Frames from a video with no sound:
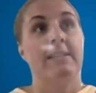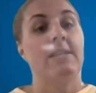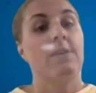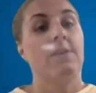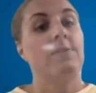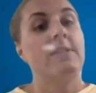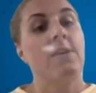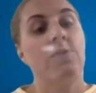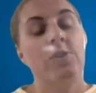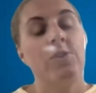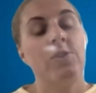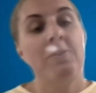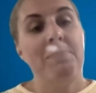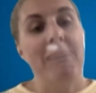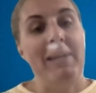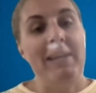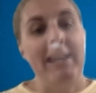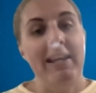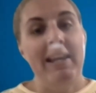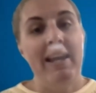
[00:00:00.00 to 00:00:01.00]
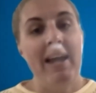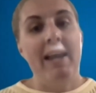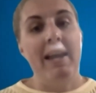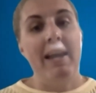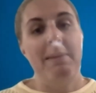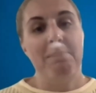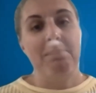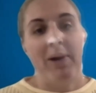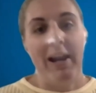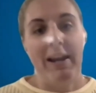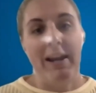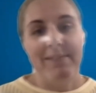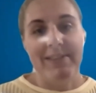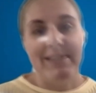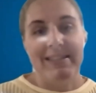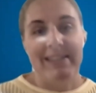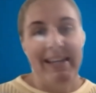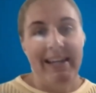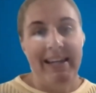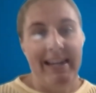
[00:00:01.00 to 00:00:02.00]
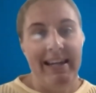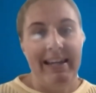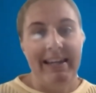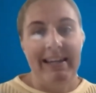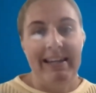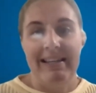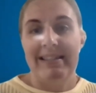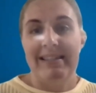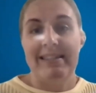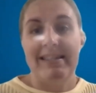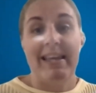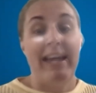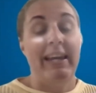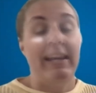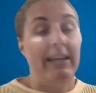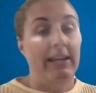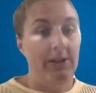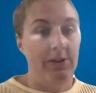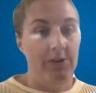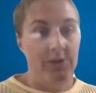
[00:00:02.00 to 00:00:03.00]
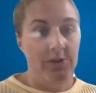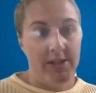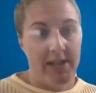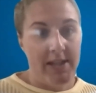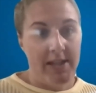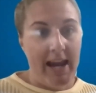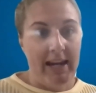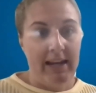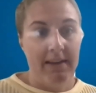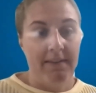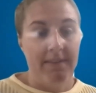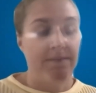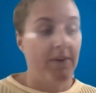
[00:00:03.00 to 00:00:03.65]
So social media and privacy is a huge thing.